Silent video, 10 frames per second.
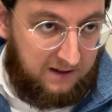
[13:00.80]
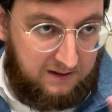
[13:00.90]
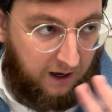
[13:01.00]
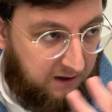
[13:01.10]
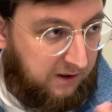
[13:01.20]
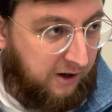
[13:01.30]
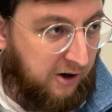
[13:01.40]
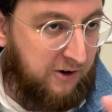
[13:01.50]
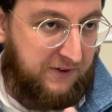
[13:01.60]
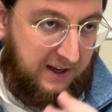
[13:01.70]
it's
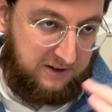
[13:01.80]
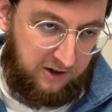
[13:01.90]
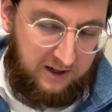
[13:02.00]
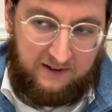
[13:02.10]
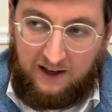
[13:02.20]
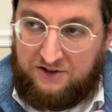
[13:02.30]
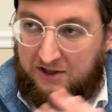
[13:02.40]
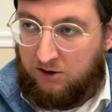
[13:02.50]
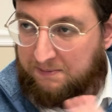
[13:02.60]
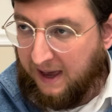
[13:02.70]
unclear if he has good
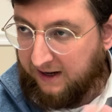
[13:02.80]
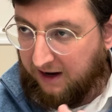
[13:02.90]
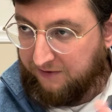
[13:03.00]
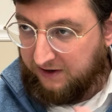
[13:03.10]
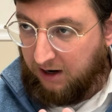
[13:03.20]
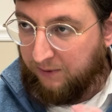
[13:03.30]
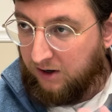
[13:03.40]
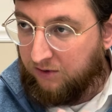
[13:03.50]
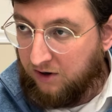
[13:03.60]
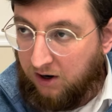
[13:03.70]
intention or bad kavana, we
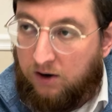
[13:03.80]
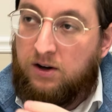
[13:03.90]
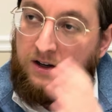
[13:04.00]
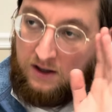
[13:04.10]
don't know.